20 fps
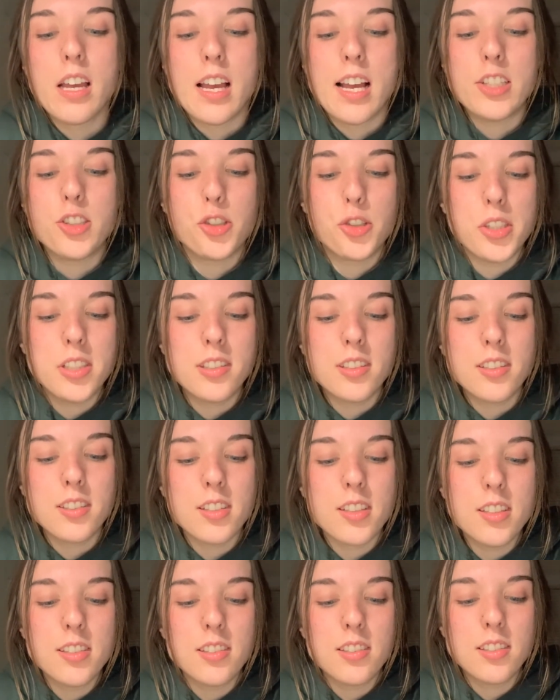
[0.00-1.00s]
As
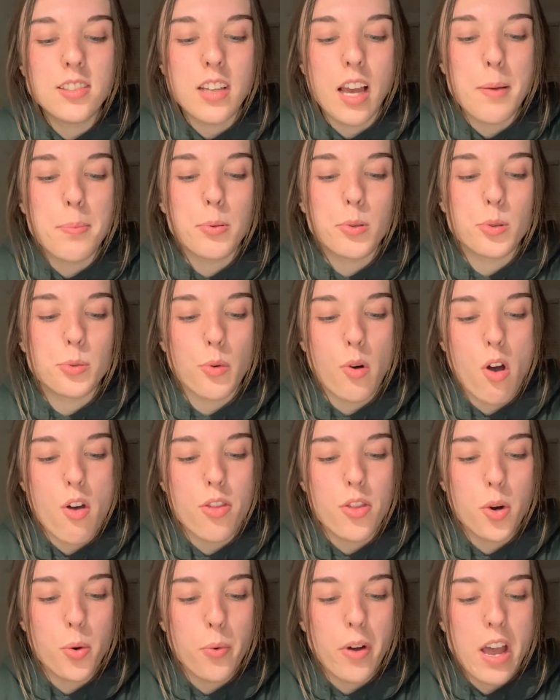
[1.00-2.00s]
Jesus and his disciples were
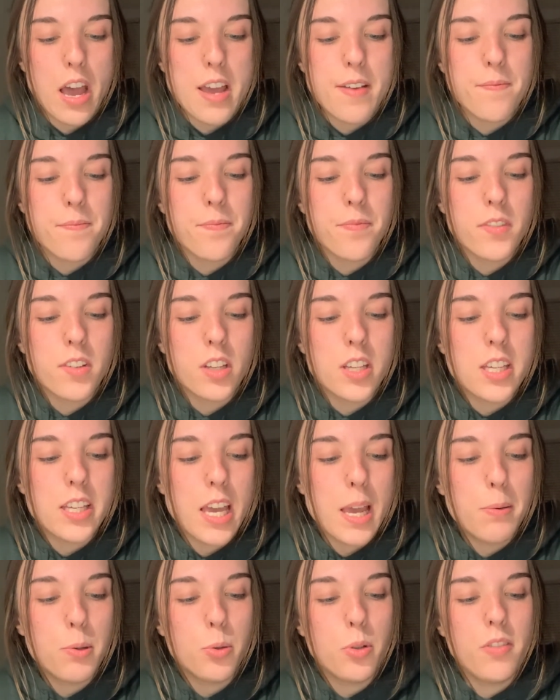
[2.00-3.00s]
on their way, he
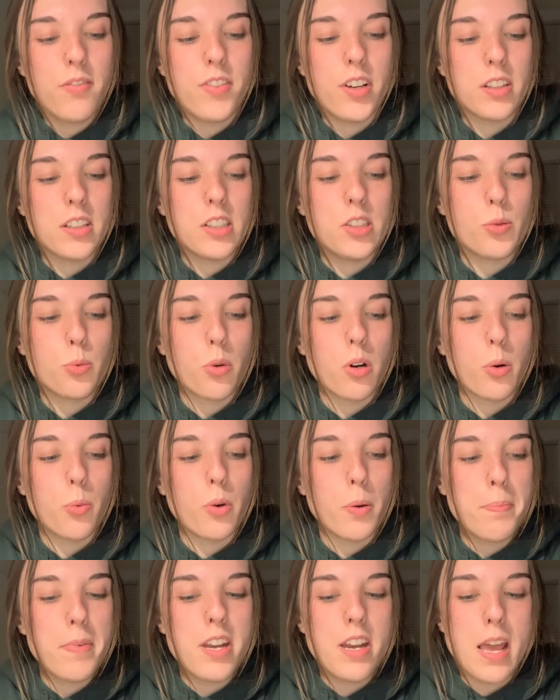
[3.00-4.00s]
came to a village where a
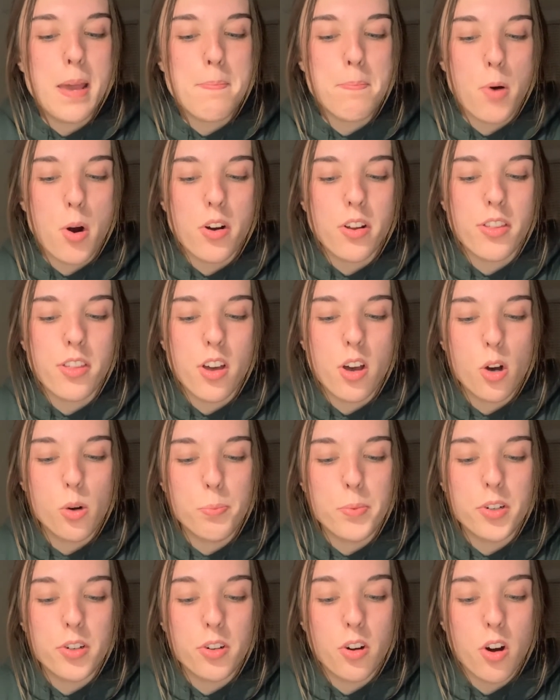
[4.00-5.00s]
woman named Martha
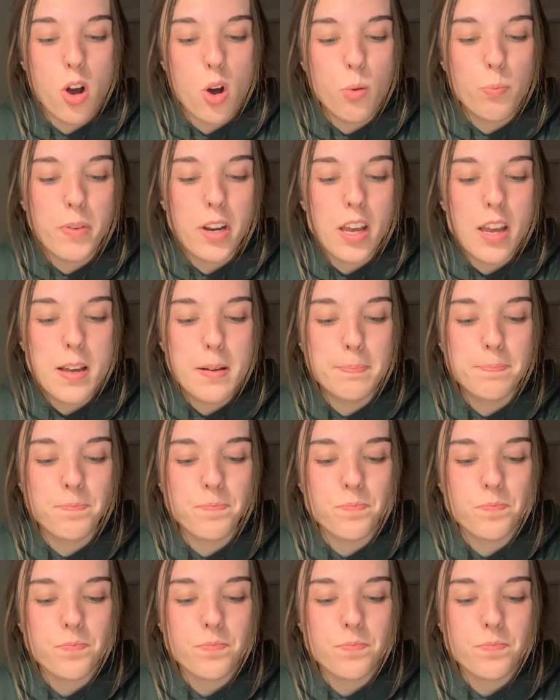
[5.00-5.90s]
opened her home to him.